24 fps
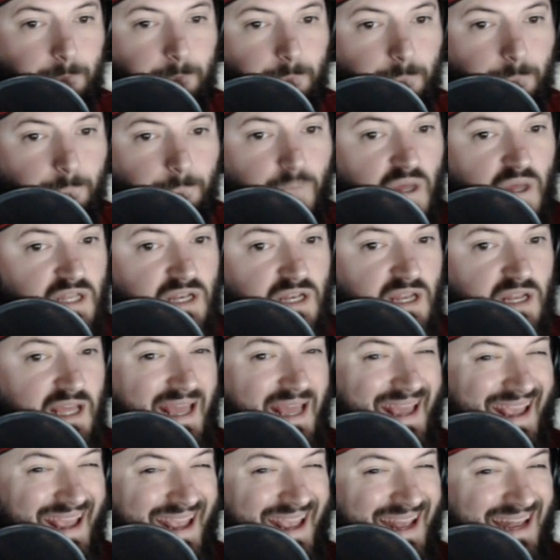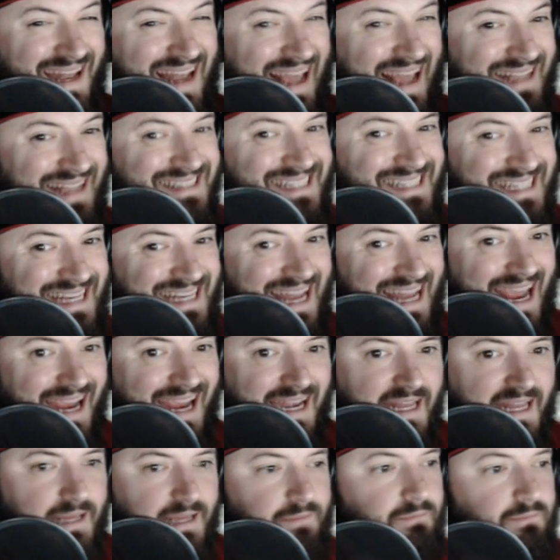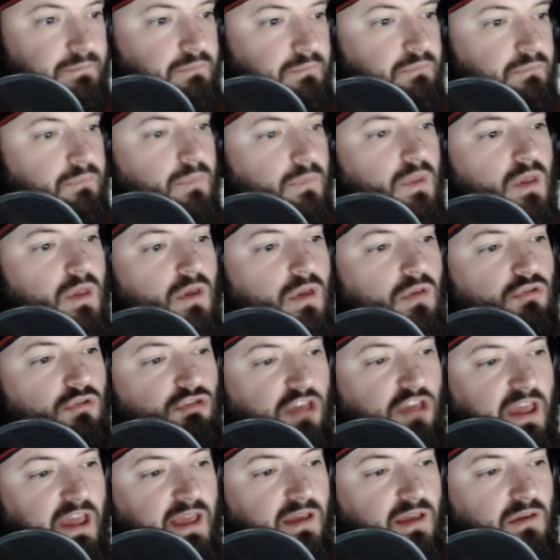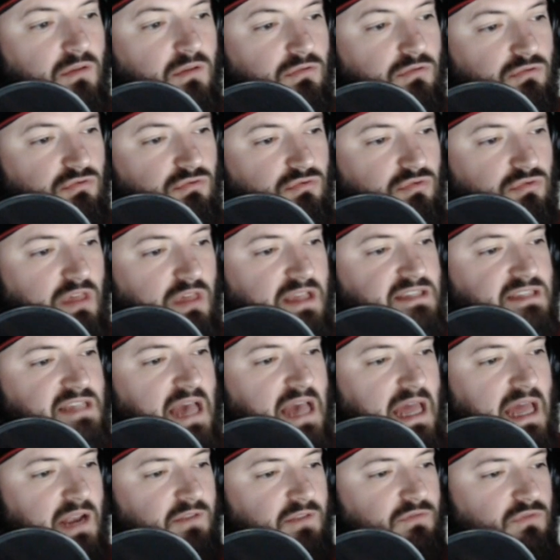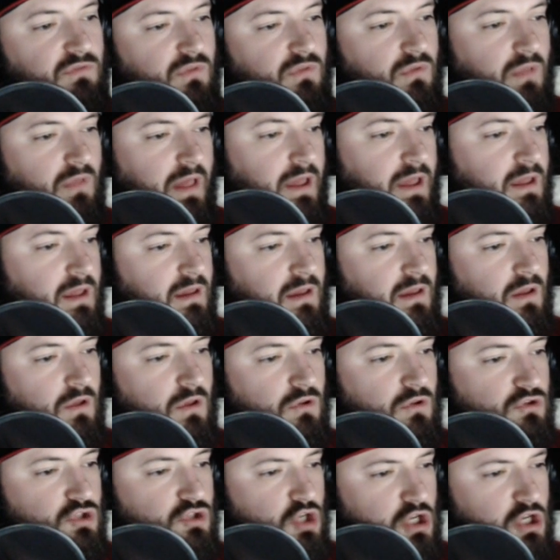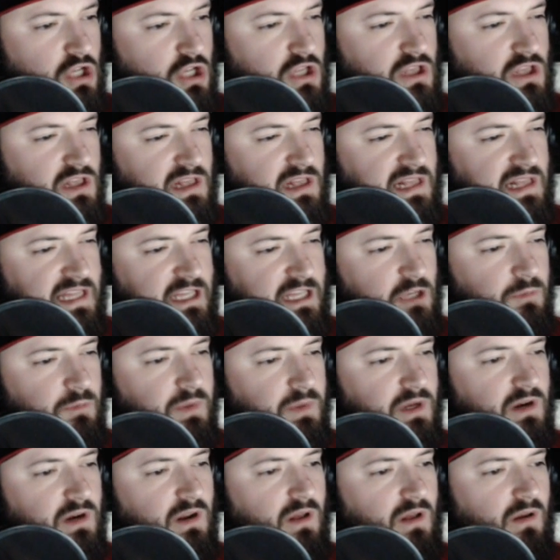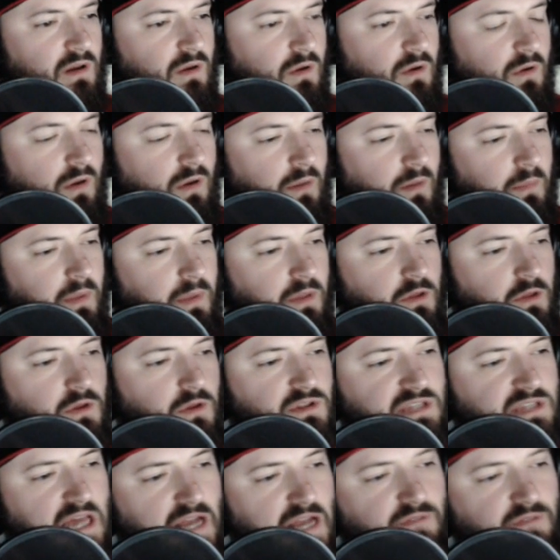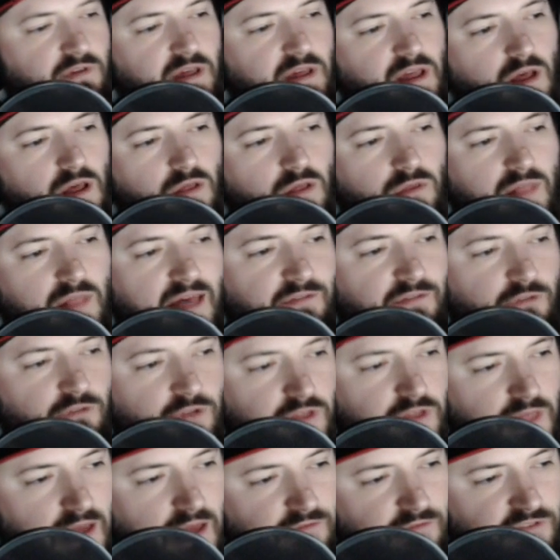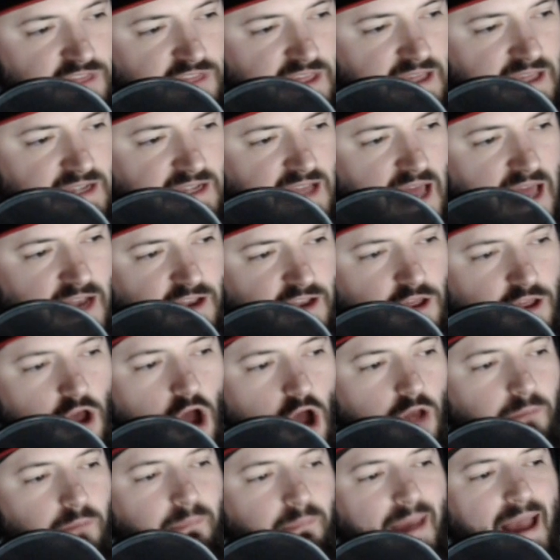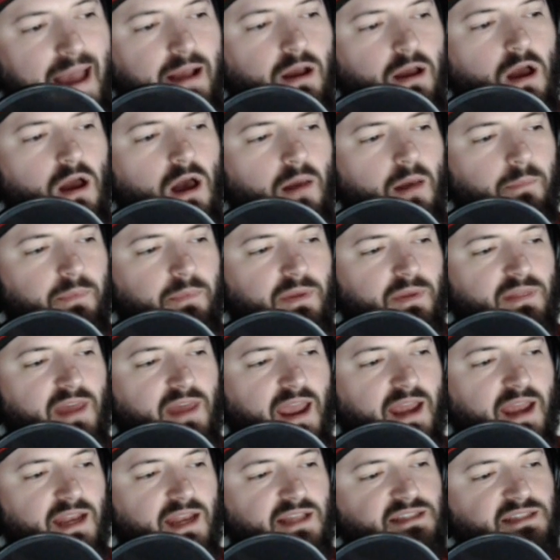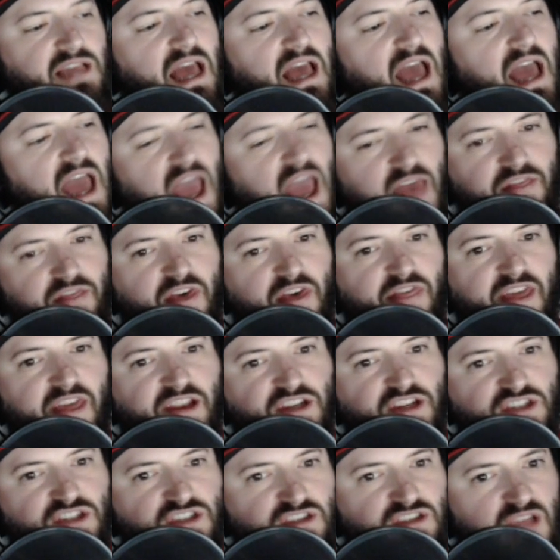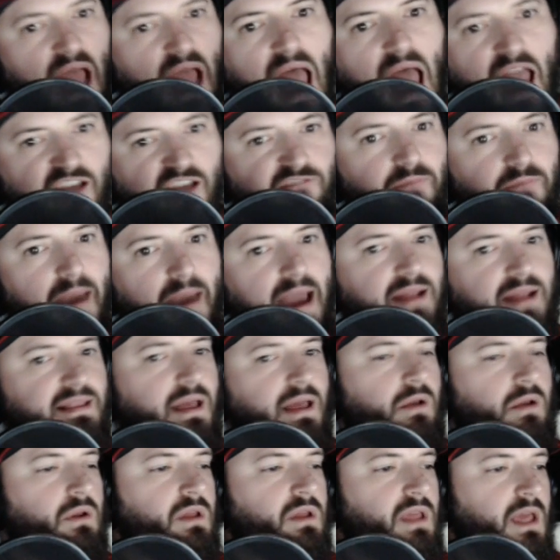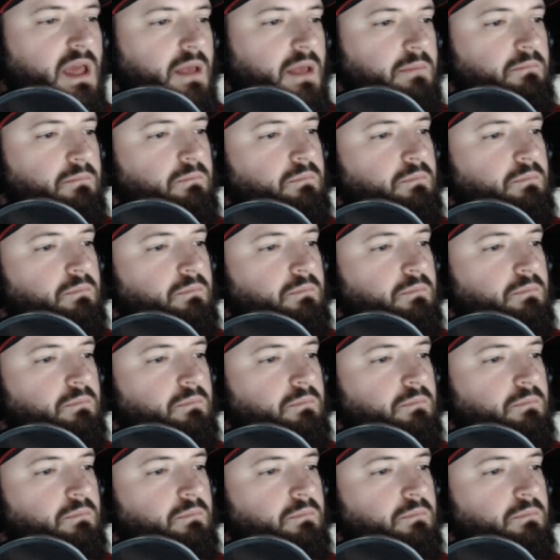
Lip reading: But in 1980, things kind of like took a little bit of, it's kind of like a level. Everything had kind of gone back up in the 80s, and then they just dive back down again.